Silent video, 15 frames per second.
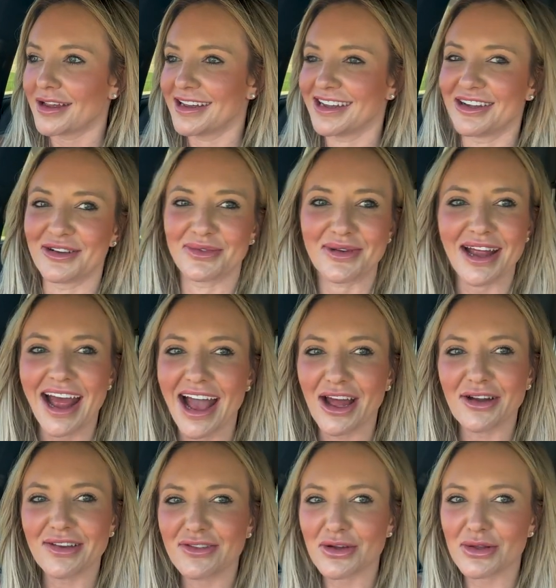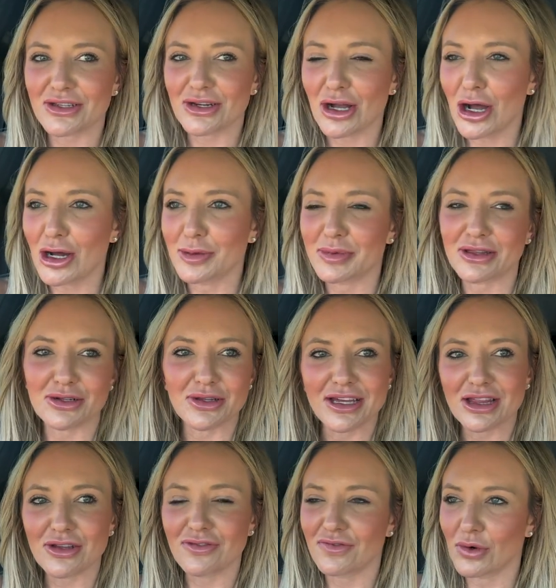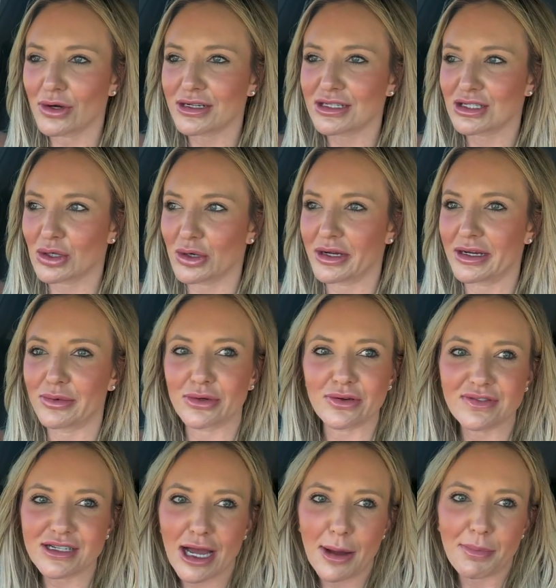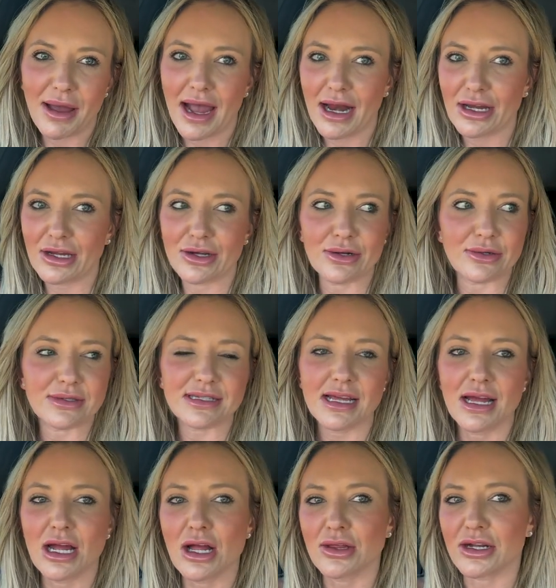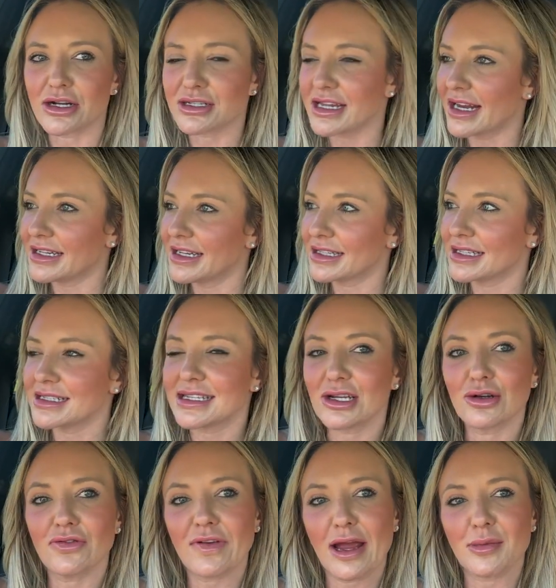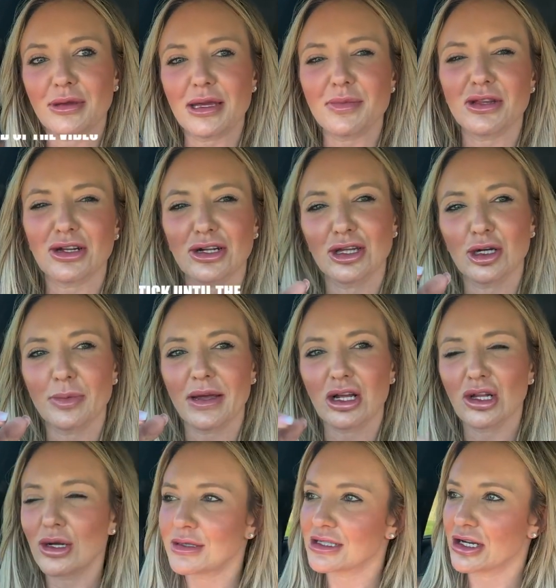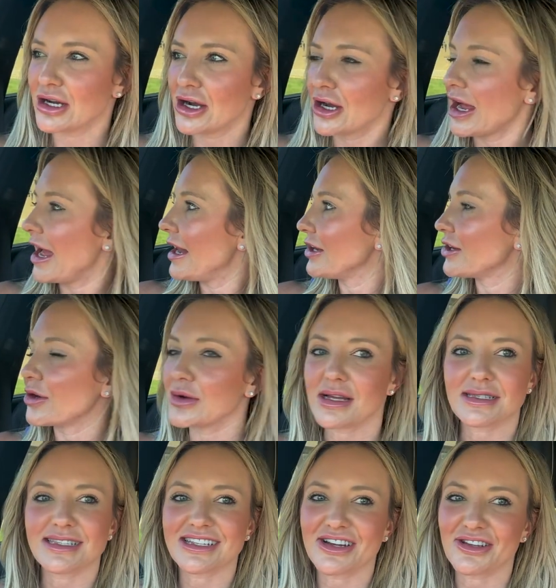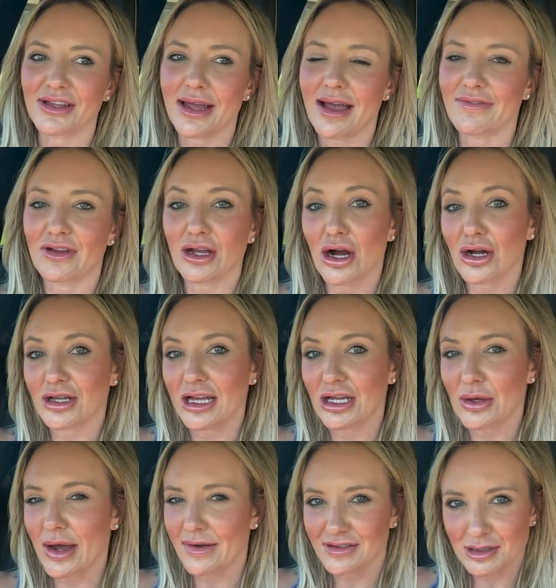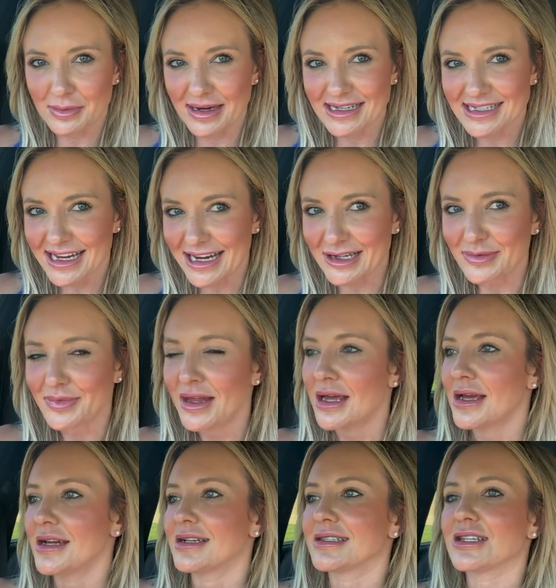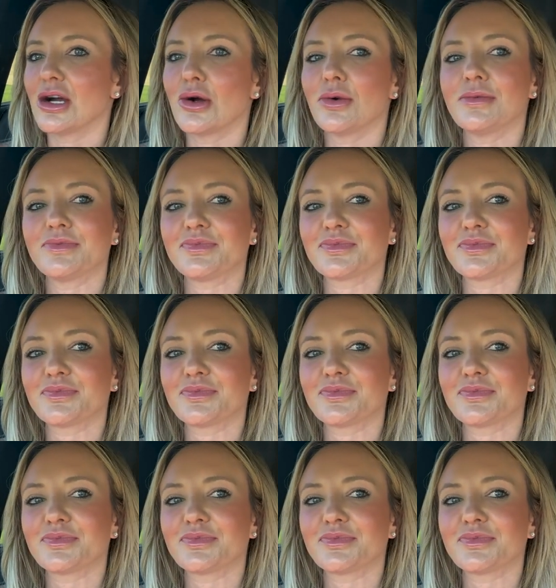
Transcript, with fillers: I don't even know what they're called, but they're like the four story rooftop patios that are technically single family, but they're a little bit closer and you don't necessarily have a yard that you have to maintain. So